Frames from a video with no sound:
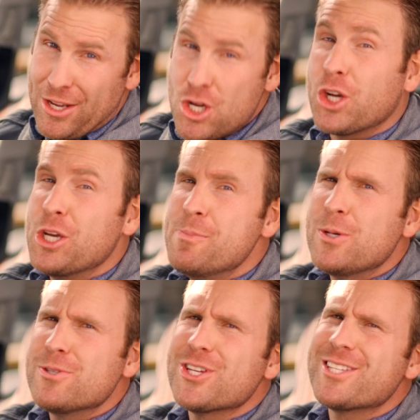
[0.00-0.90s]
Your
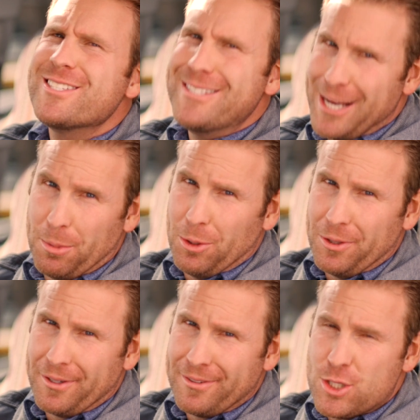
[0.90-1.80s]
commute just doubled.
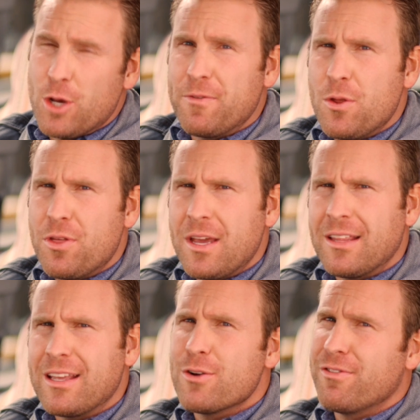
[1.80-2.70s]
So if you
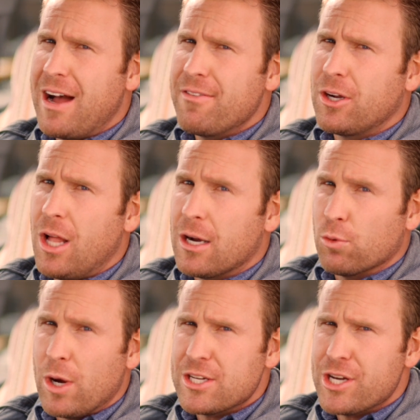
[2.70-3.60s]
think that your 5 o'clock
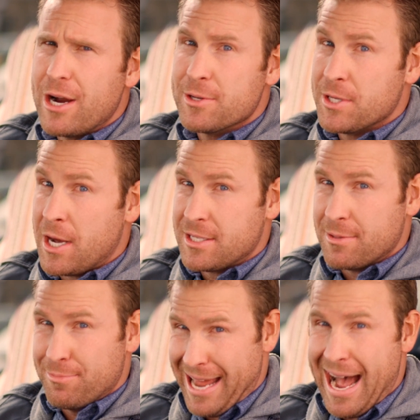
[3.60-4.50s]
rush hour is
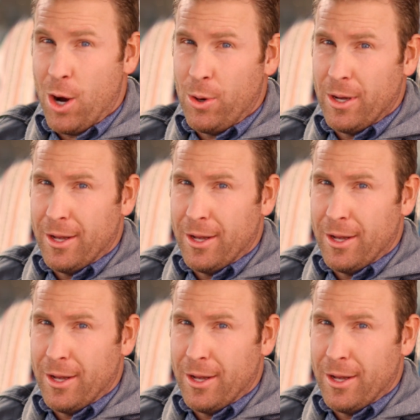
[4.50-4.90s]
awesome now,